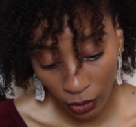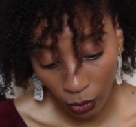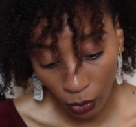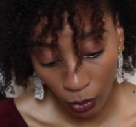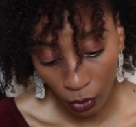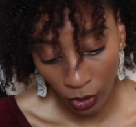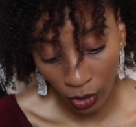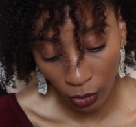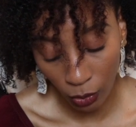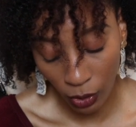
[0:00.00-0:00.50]
a,
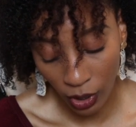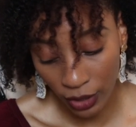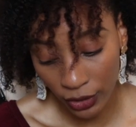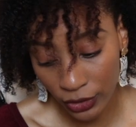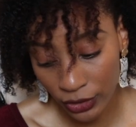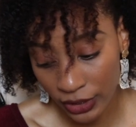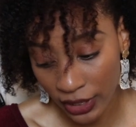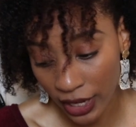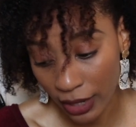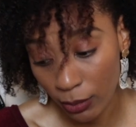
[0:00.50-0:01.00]
a
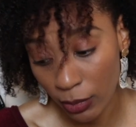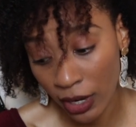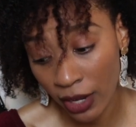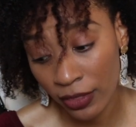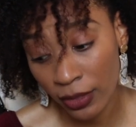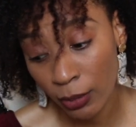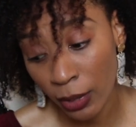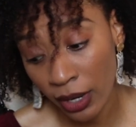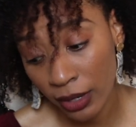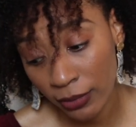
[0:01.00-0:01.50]
water sign, but
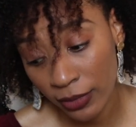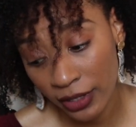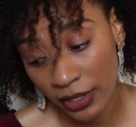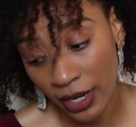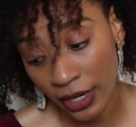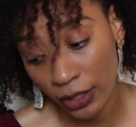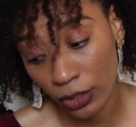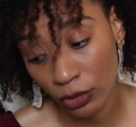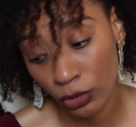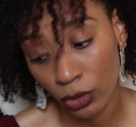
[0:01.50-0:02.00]
at the bottom of the
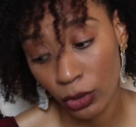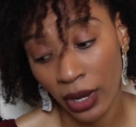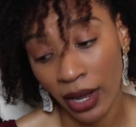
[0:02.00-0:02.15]
deck you do